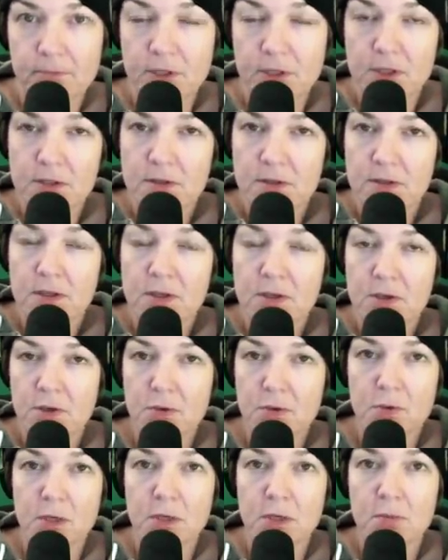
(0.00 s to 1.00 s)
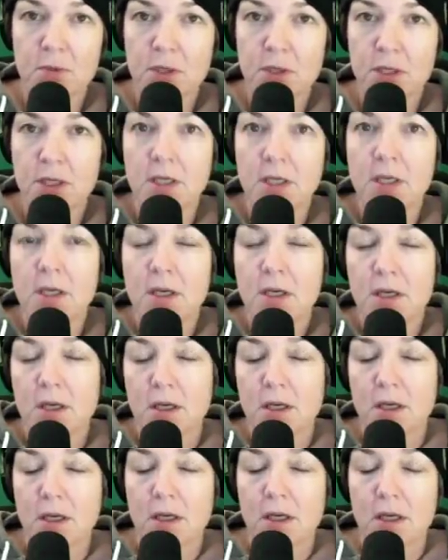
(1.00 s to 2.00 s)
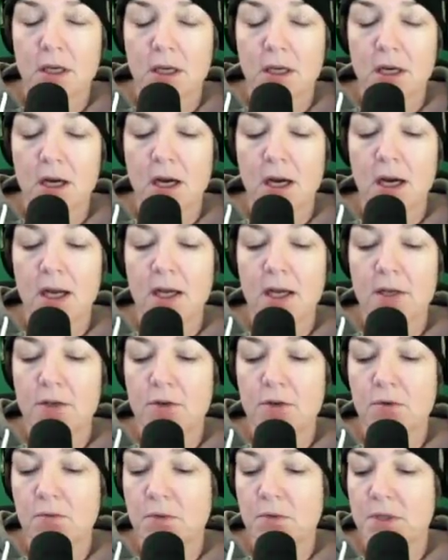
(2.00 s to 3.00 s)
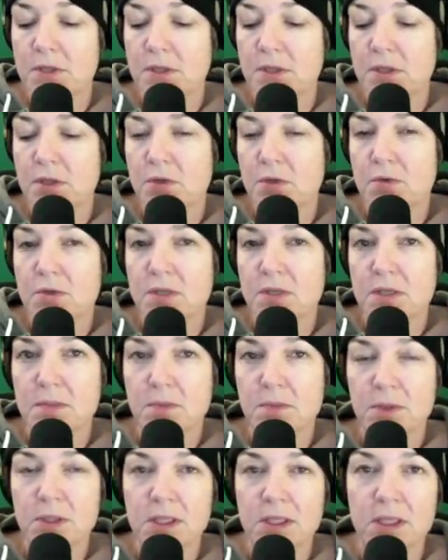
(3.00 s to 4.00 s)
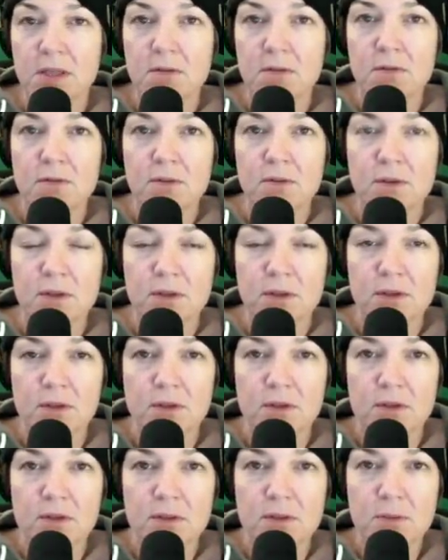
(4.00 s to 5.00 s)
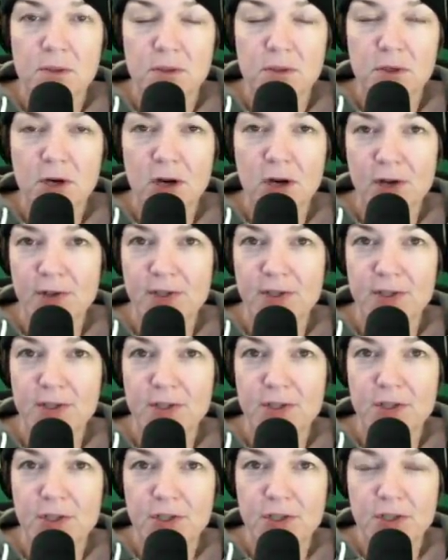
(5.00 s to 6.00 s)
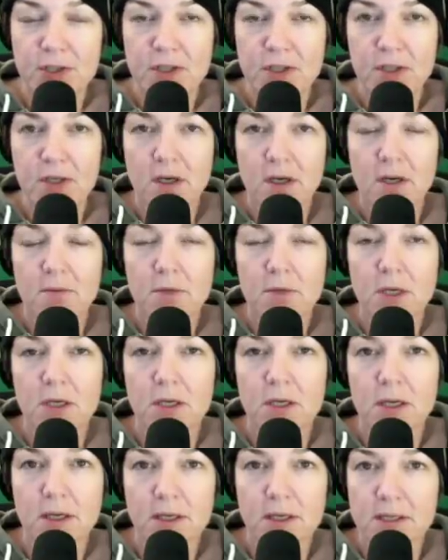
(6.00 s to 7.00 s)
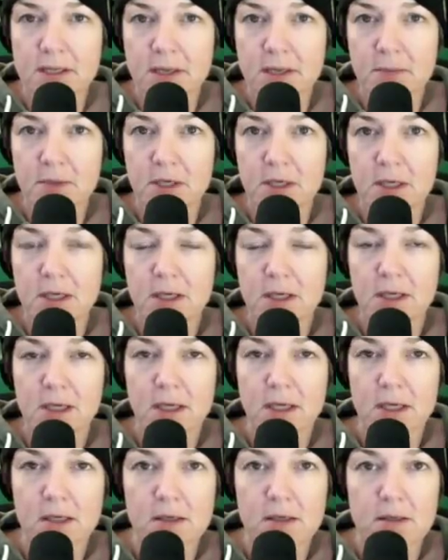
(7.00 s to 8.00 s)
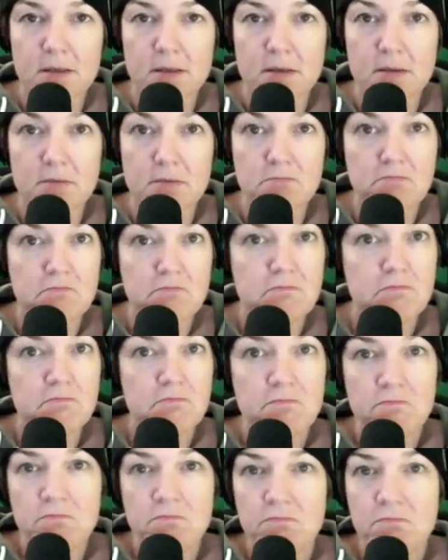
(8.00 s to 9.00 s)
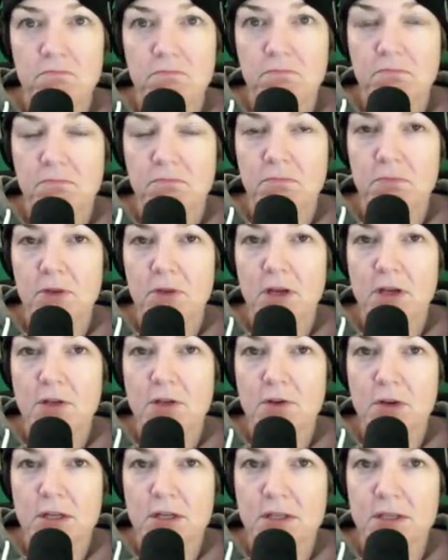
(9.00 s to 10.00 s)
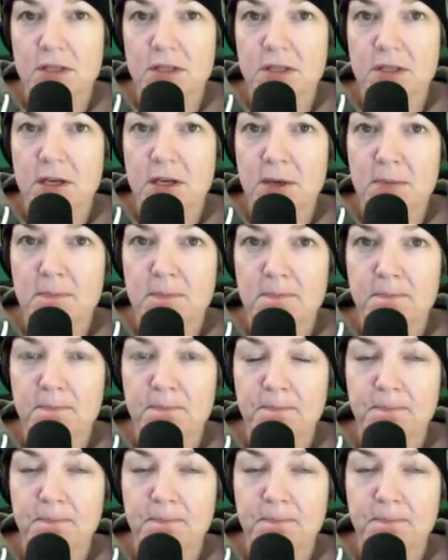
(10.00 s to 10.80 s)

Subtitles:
And it's another way to put it. I had no reason to disbelieve Smith College. I'm not an academic, and I trusted them.